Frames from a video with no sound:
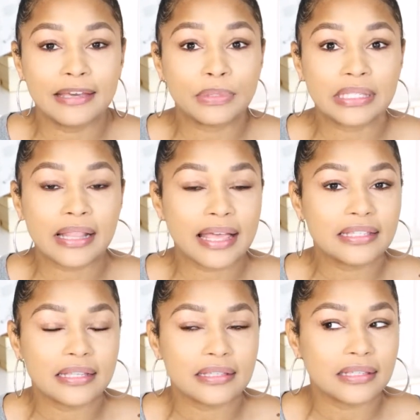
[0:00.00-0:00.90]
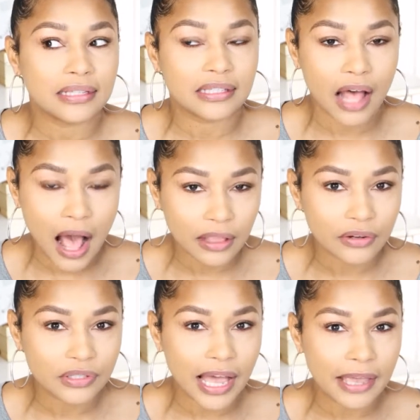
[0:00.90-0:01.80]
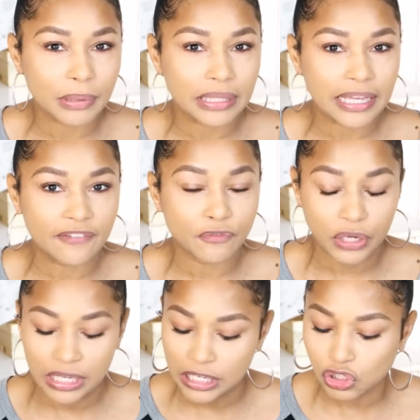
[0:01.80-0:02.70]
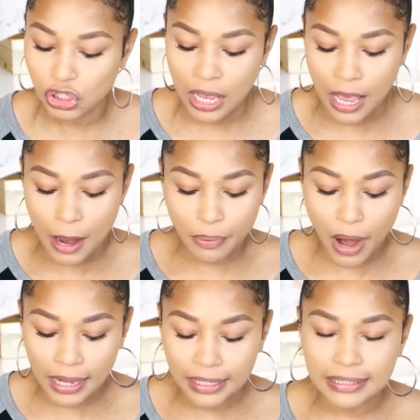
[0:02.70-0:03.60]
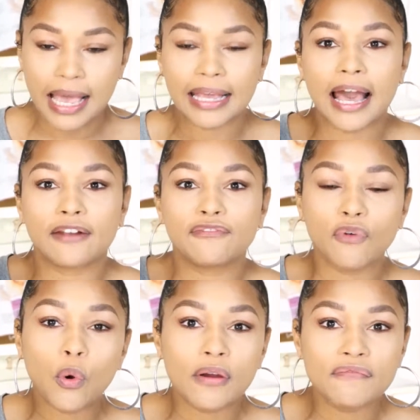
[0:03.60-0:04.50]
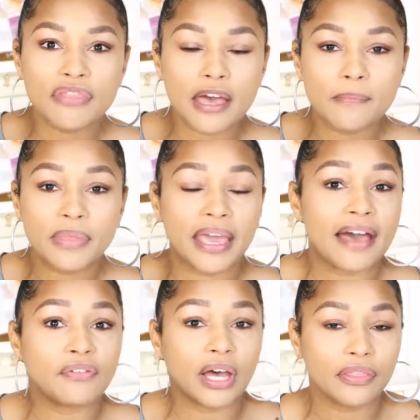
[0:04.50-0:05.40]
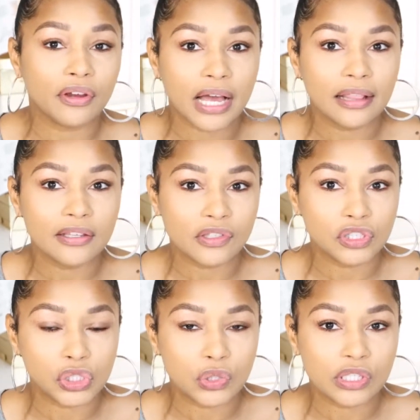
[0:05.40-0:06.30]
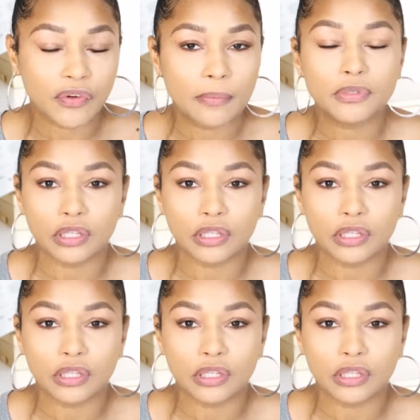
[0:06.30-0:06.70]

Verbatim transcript: It was less than $6, I believe, for each product. I got four of them. They have other colors to choose from.